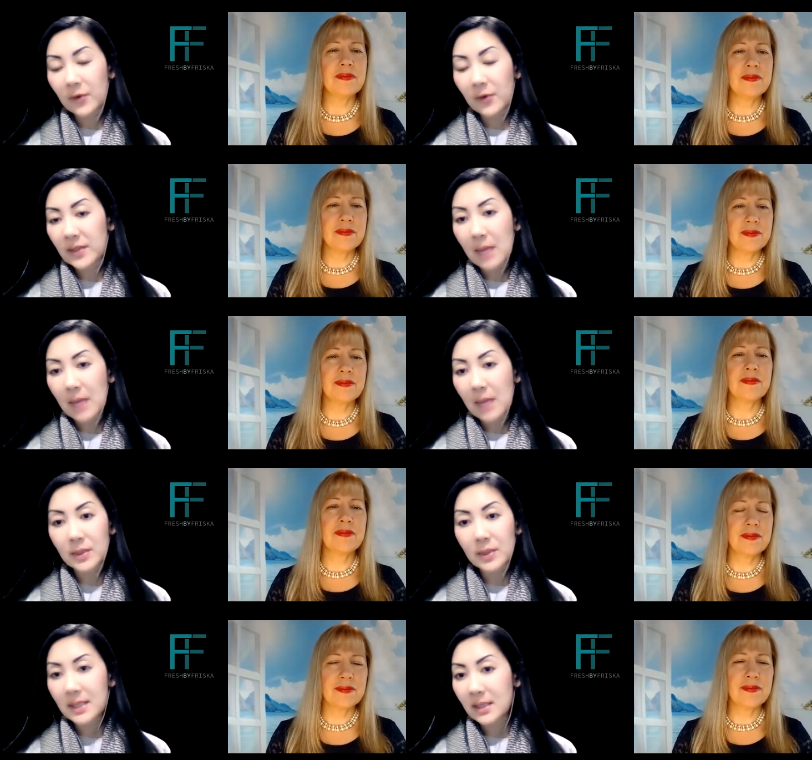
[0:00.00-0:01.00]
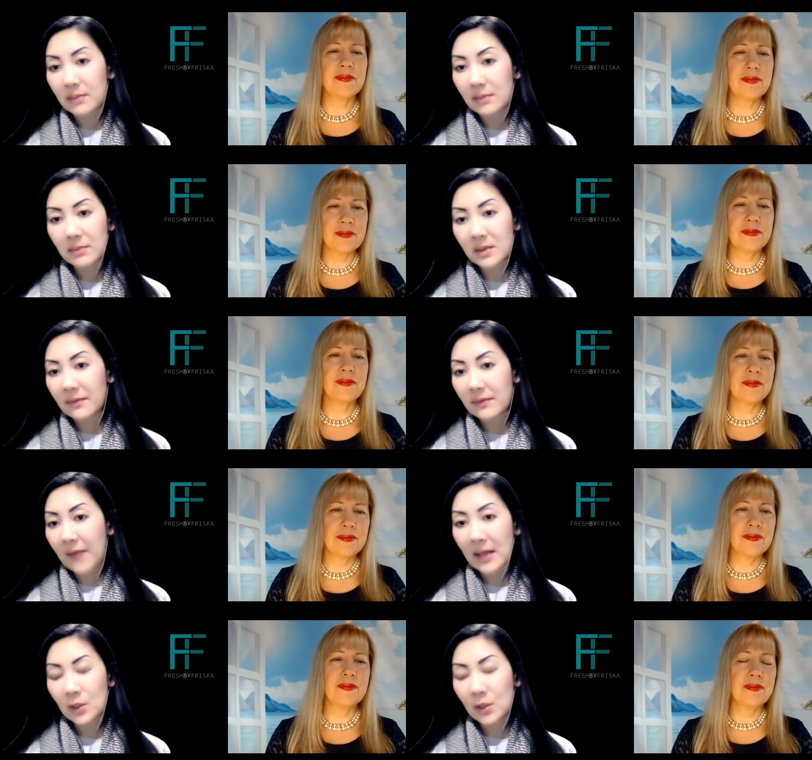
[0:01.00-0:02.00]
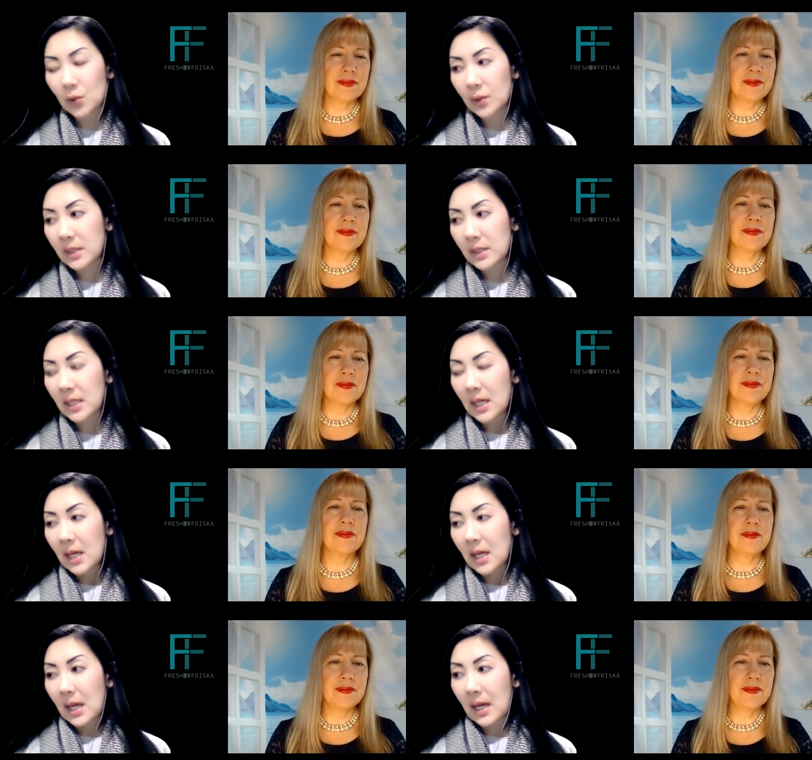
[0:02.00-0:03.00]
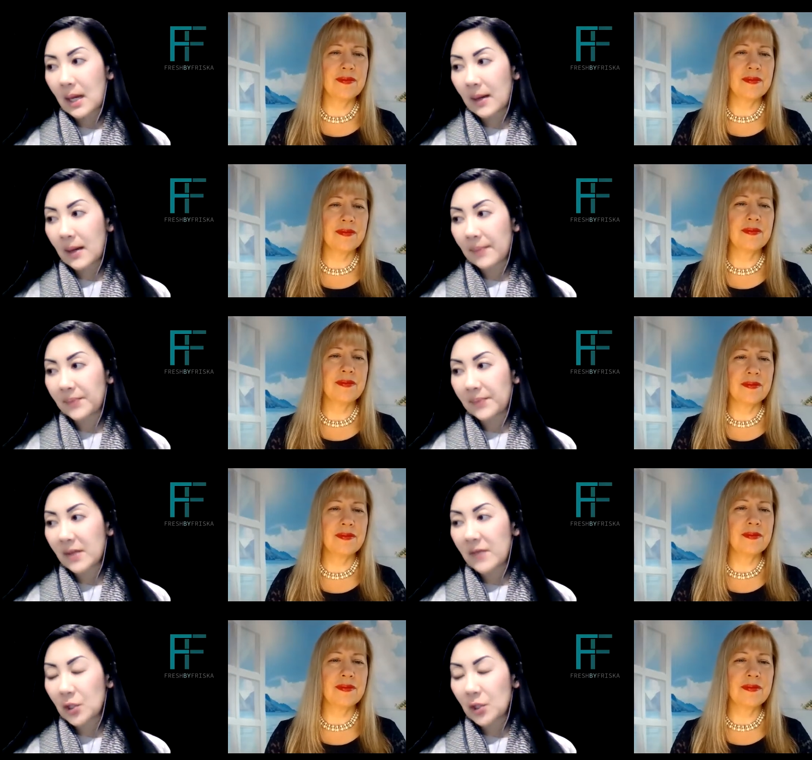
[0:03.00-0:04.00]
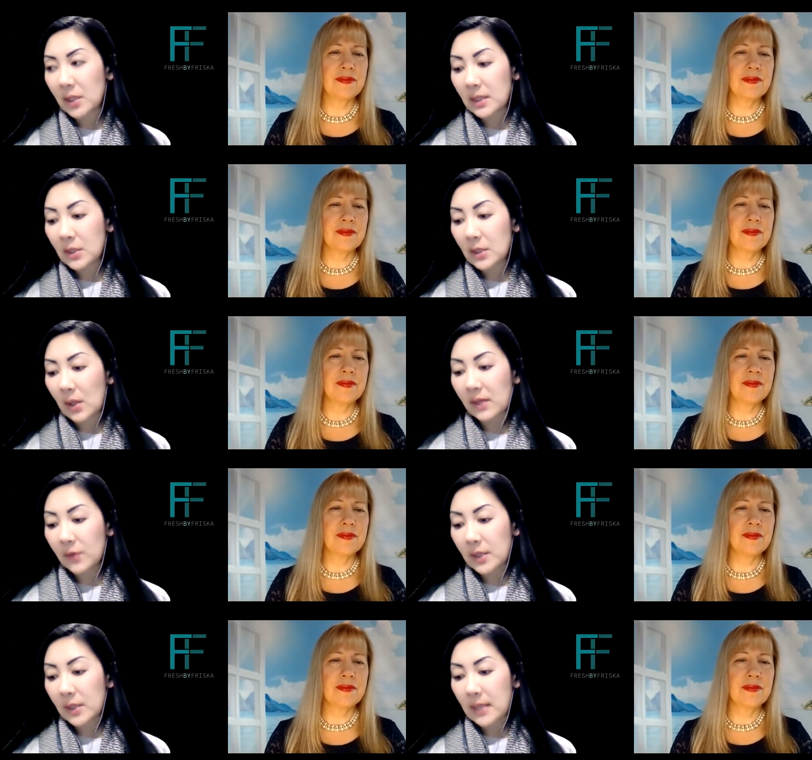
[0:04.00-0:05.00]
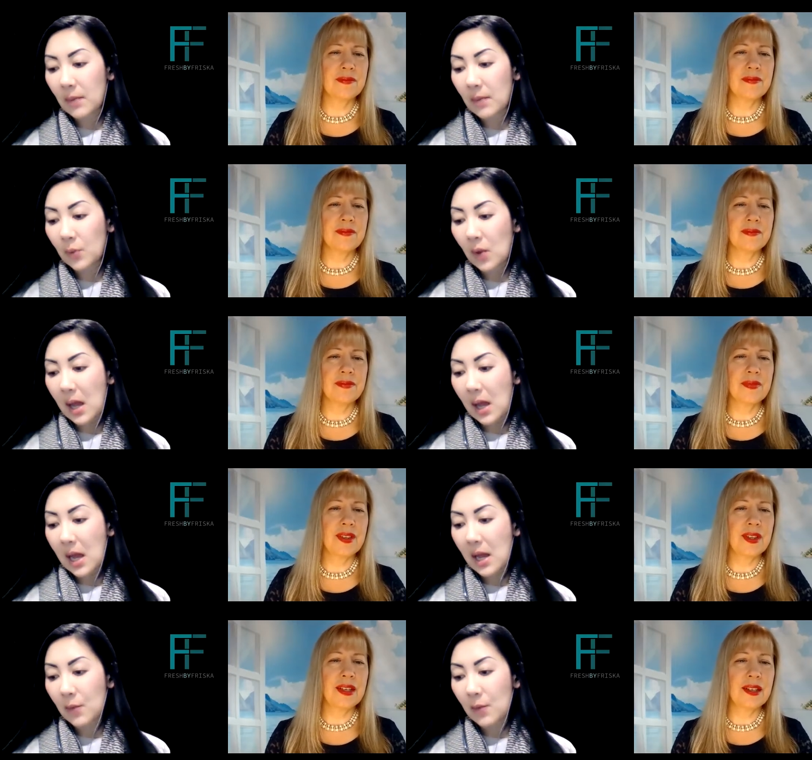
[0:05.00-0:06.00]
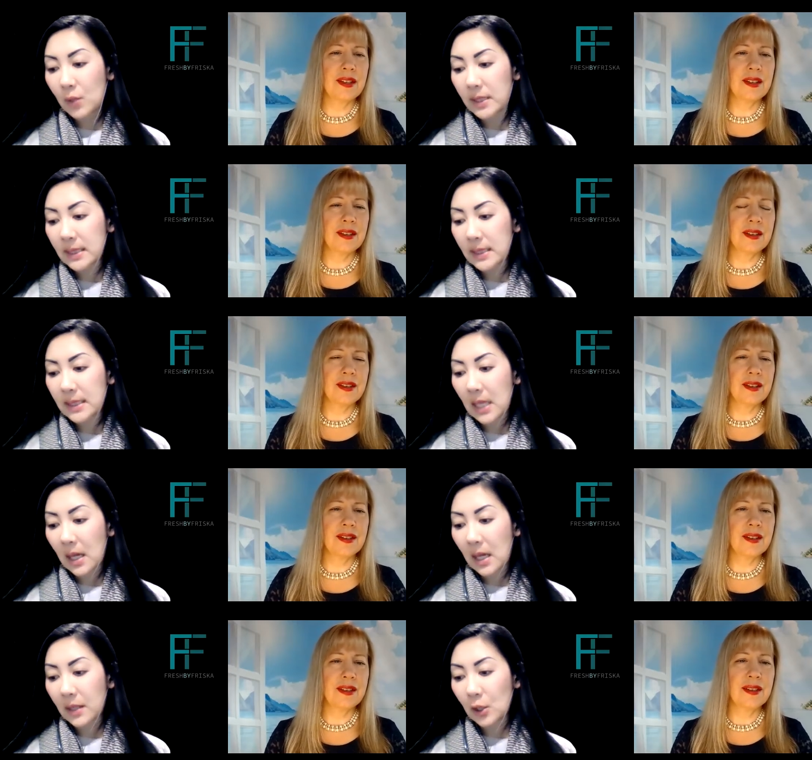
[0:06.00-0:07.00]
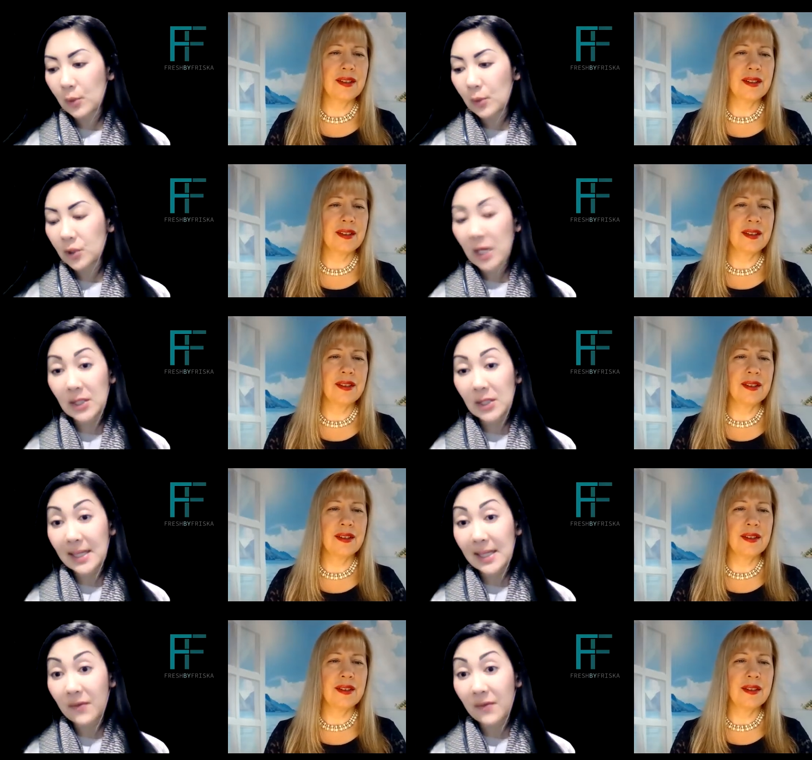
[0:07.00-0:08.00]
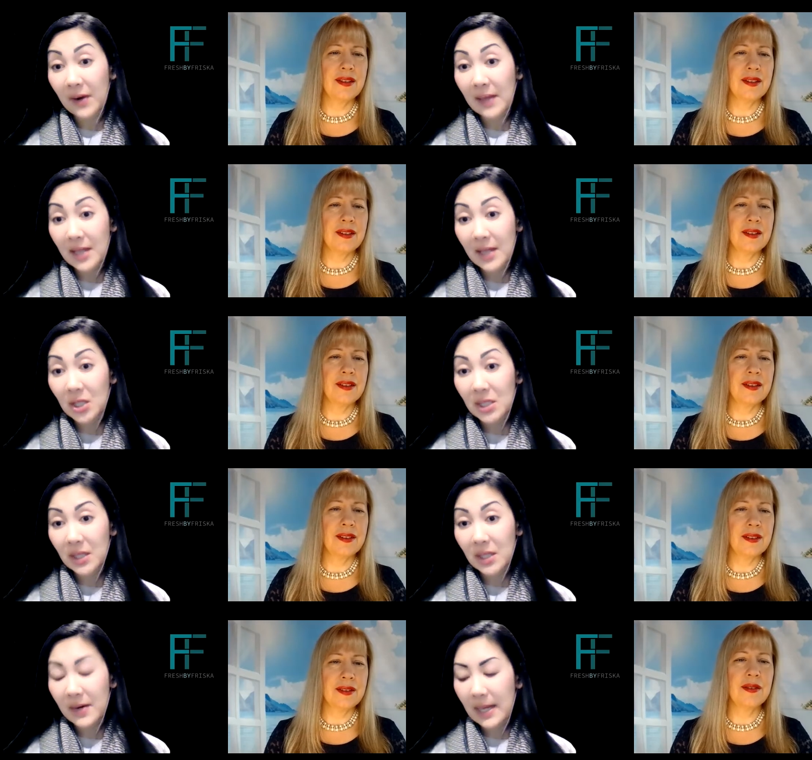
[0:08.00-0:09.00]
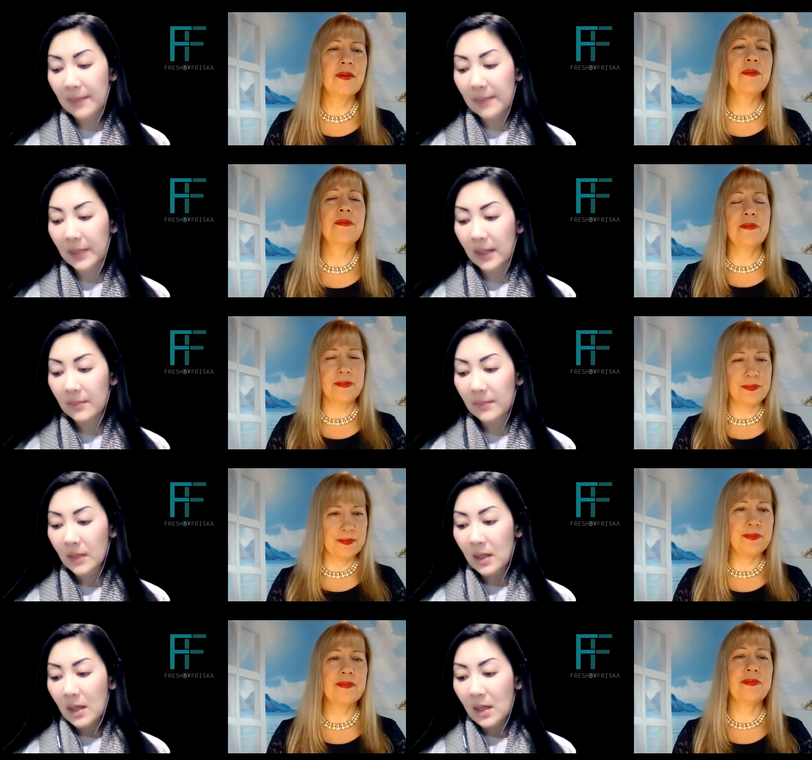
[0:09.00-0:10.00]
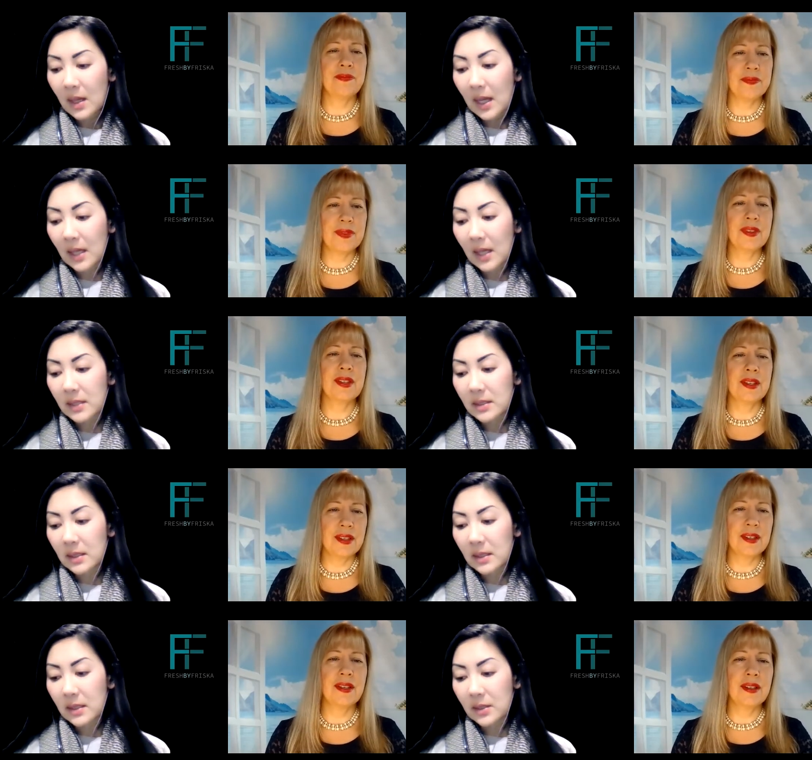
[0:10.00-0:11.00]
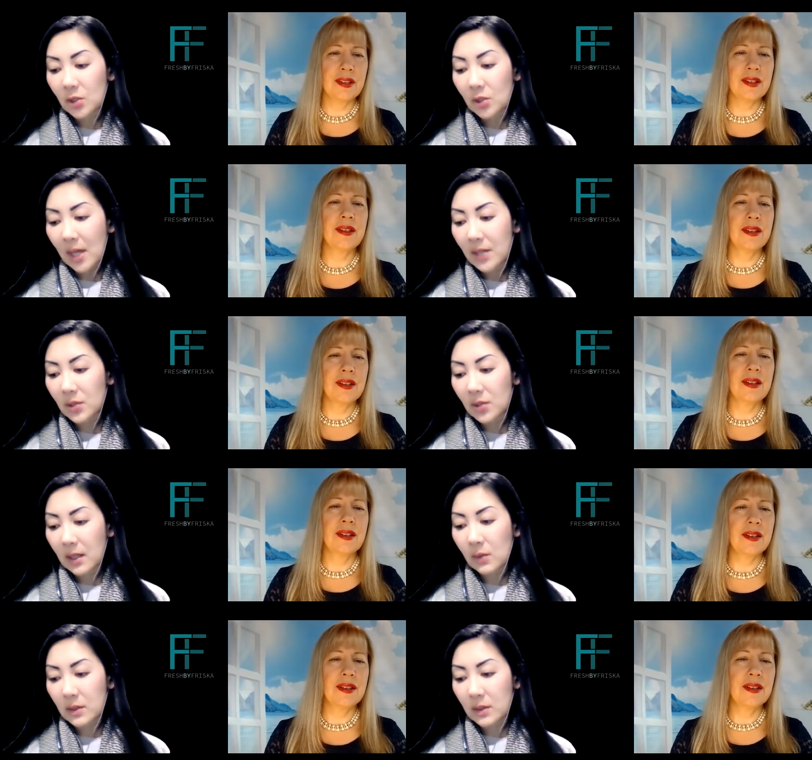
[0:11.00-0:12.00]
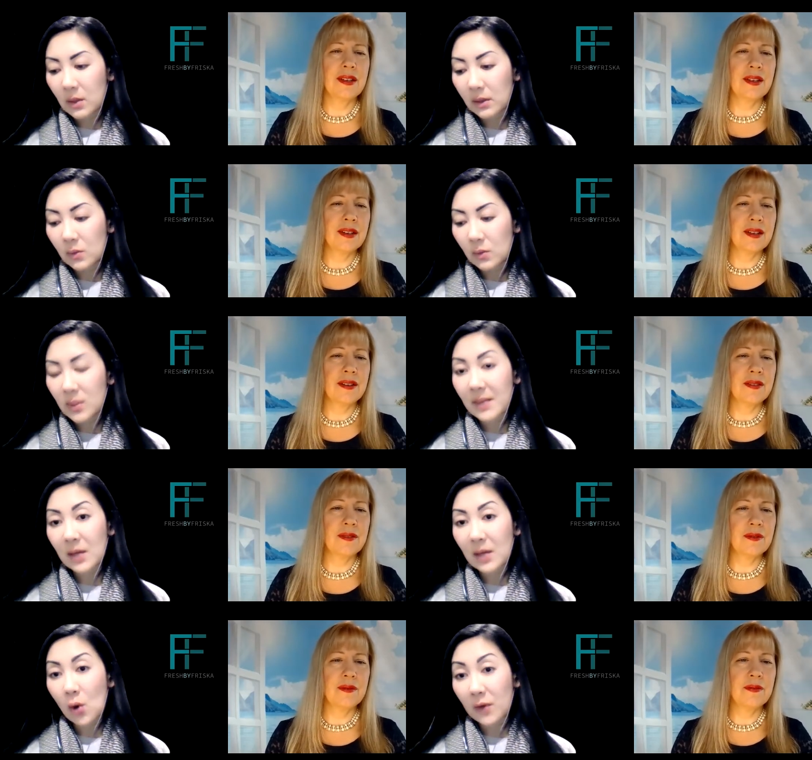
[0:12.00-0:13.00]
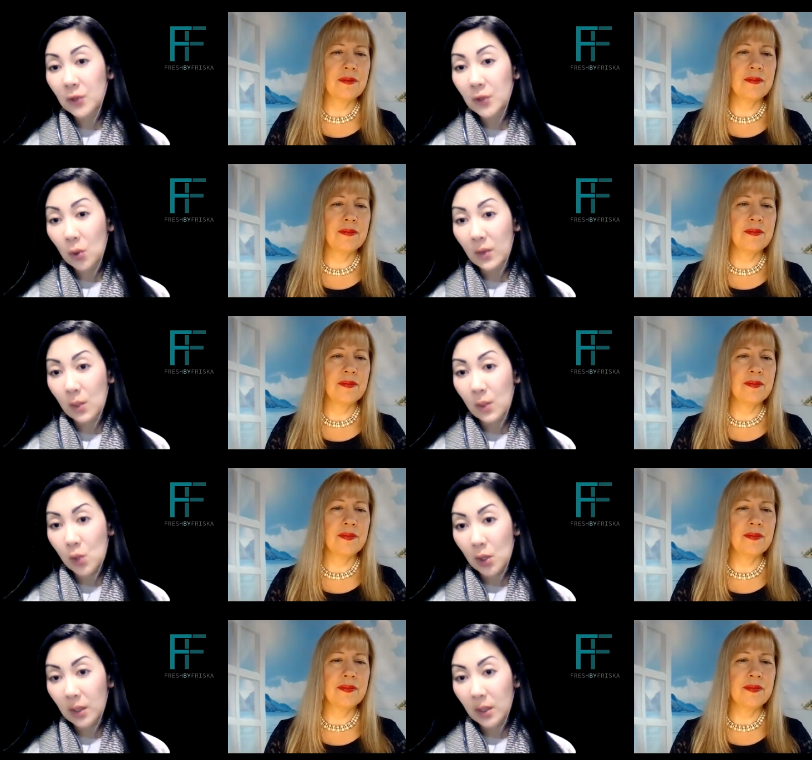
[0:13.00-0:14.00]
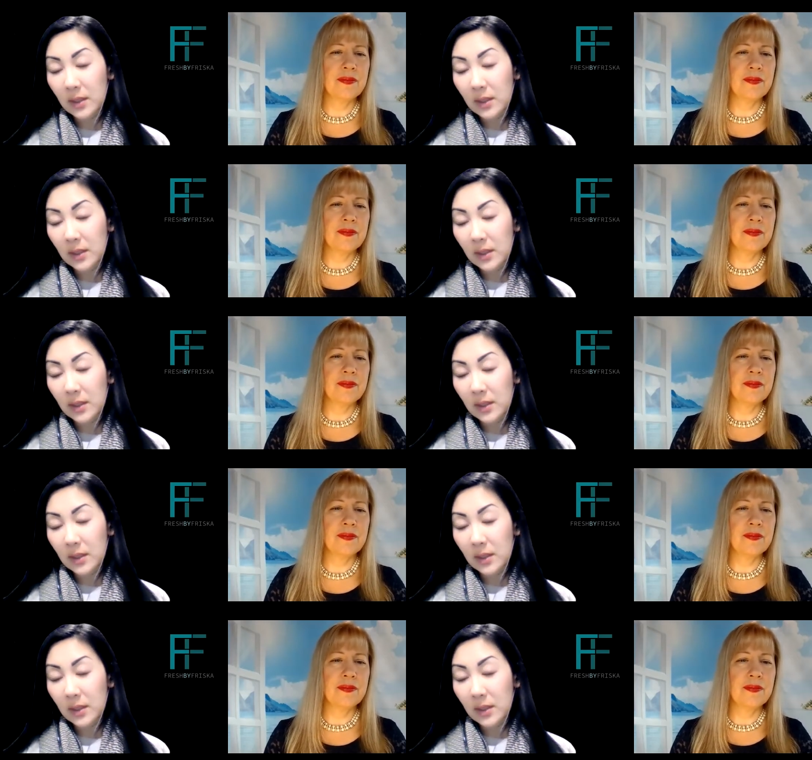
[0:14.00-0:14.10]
Speaker 1: for example, systems, values, um, vision. So I'll give you an example. I was uh, the global change lead at a very large engineering company. And the change that I was on was about offshoring work.